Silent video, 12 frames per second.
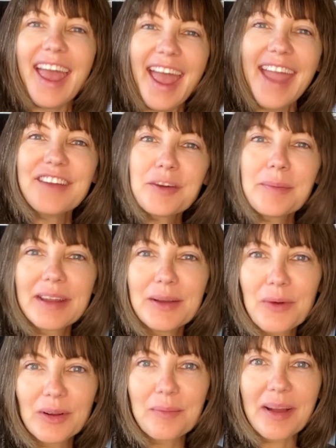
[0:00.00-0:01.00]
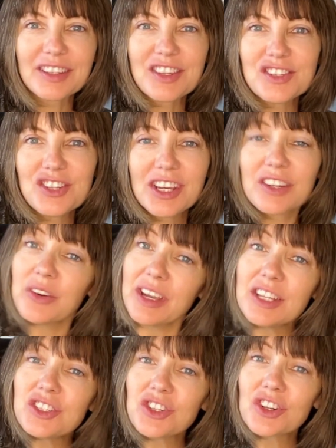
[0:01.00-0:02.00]
Hey everybody, welcome back to the channel.
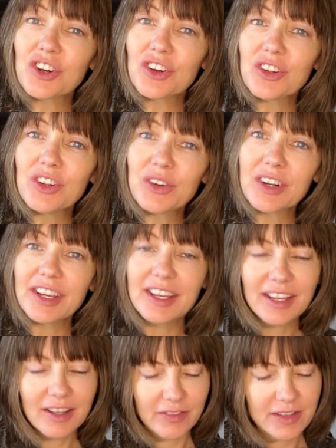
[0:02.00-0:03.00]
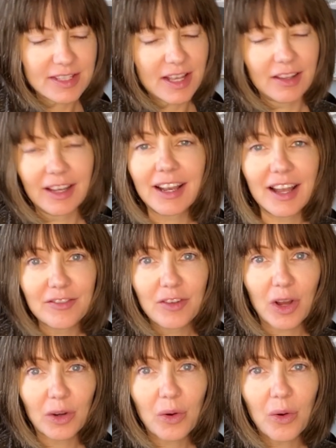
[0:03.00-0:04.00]
It's your girl, Lori. If I sound like I've
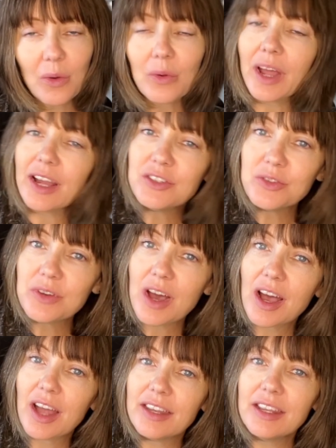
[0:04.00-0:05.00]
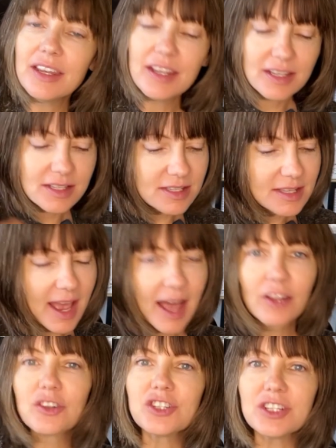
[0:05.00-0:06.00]
got a cold, I do not. It is
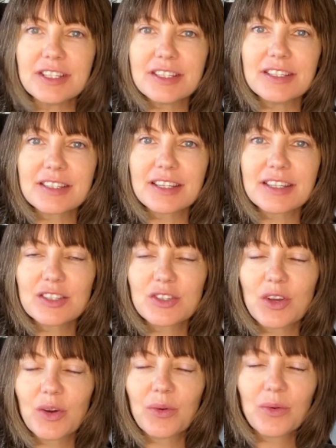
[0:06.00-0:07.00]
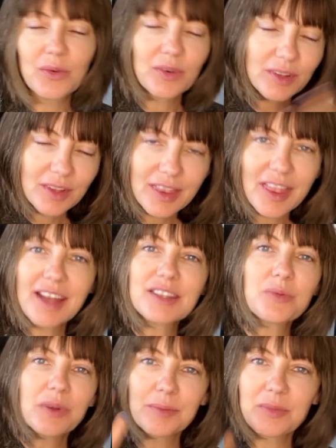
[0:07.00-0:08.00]
allergy season, so
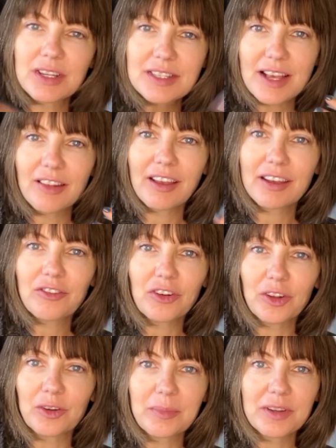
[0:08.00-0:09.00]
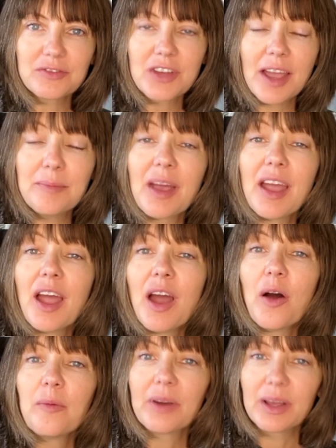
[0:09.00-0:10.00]
that's what I'm gonna sound like for a little bit of time.
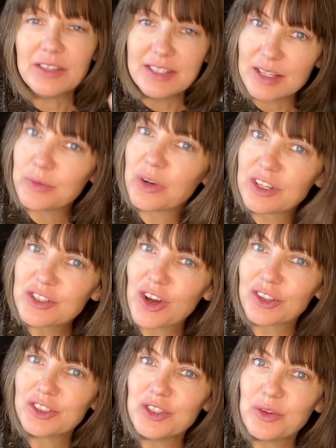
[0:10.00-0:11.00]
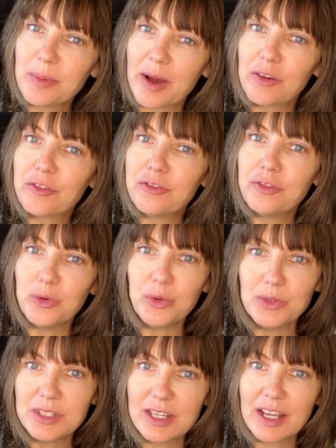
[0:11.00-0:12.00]
But I did wanna talk to you about
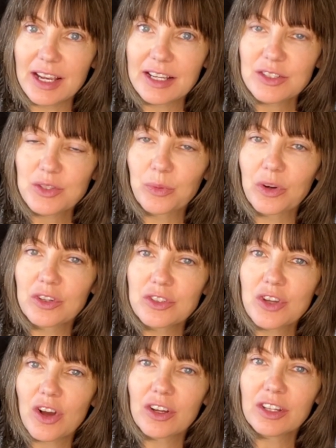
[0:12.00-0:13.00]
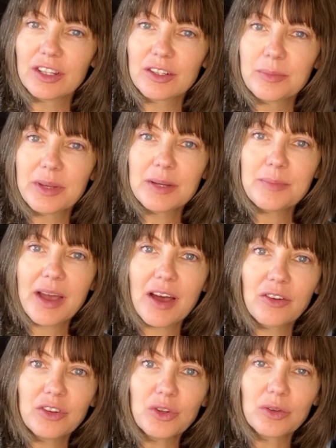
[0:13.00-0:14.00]
food today. So we're gonna talk a little bit
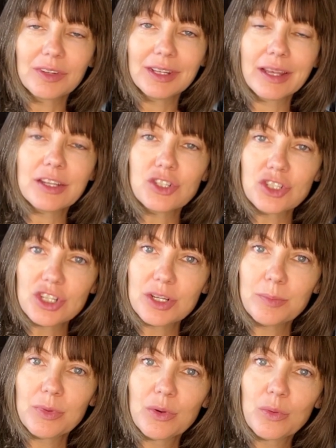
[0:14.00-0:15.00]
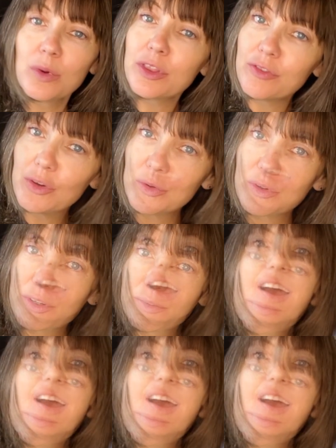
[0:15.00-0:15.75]
about your relationship with food.